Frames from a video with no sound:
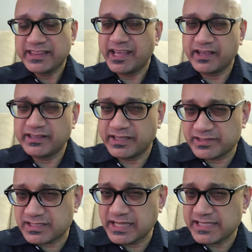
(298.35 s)

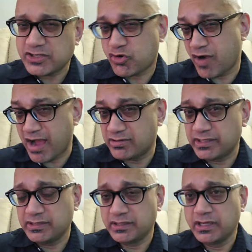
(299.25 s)
there's less
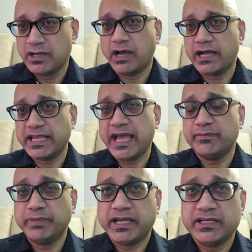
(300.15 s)
crowded,
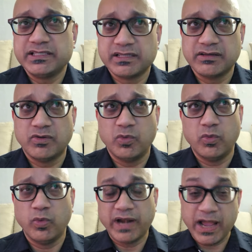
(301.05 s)
again, because
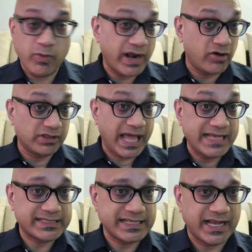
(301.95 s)
when I went out
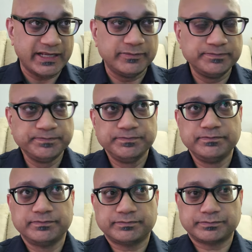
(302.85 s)
last night,
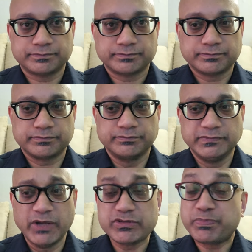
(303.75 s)
it